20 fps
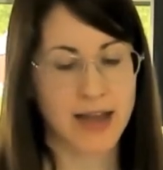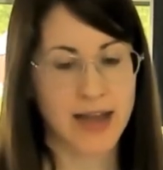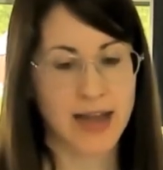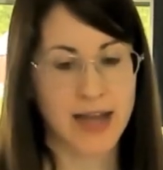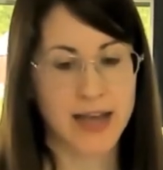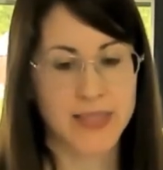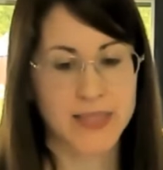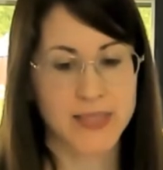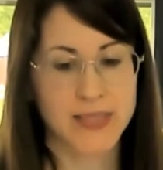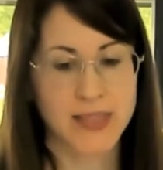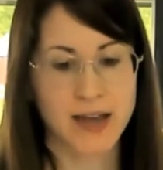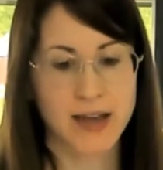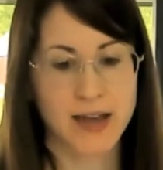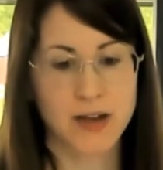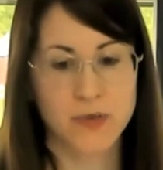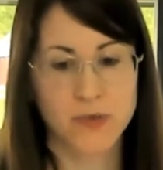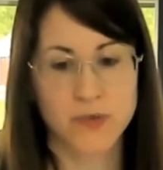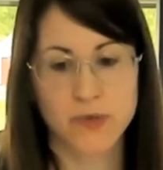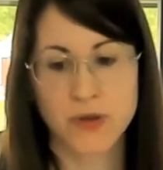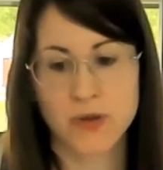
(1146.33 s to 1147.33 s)
And
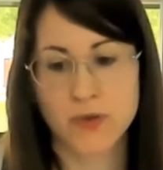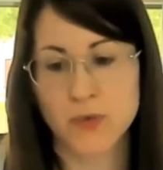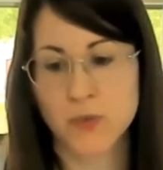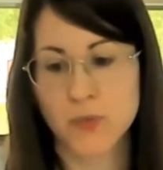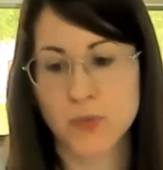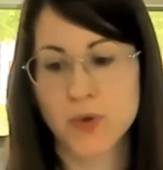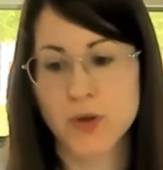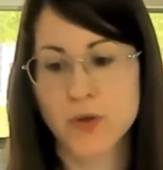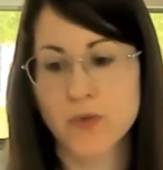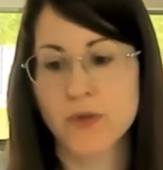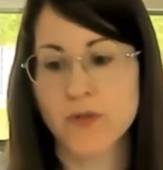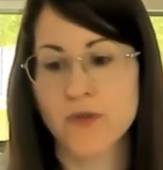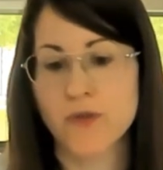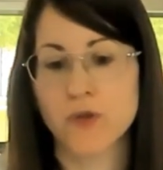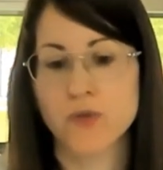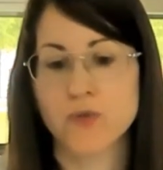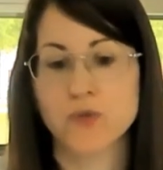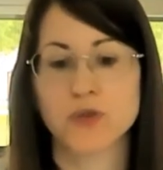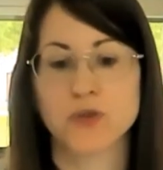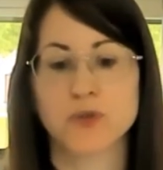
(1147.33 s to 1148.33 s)
now we will
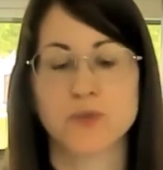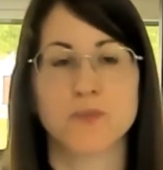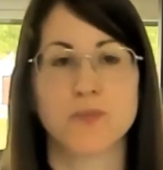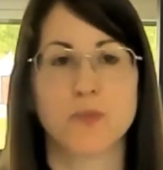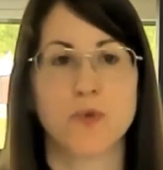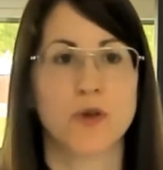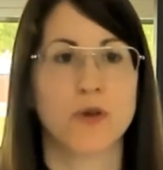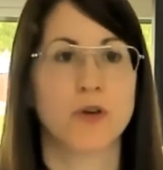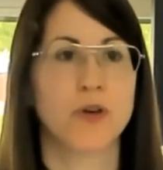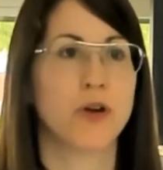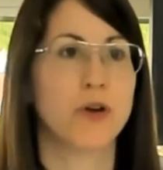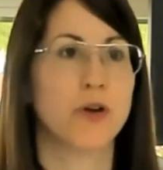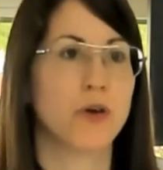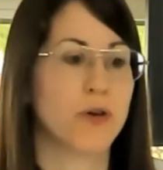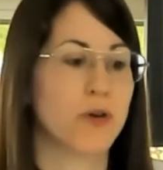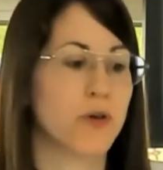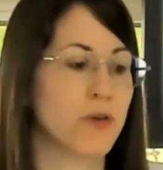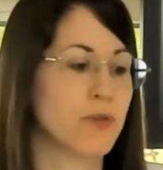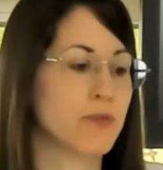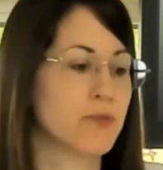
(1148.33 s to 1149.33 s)
focus more
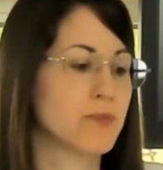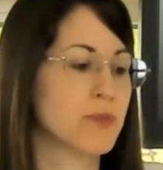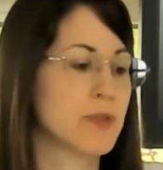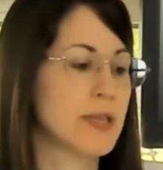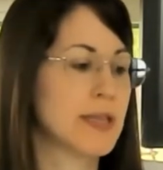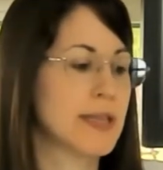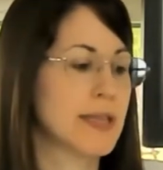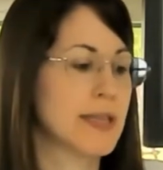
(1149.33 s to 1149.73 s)
on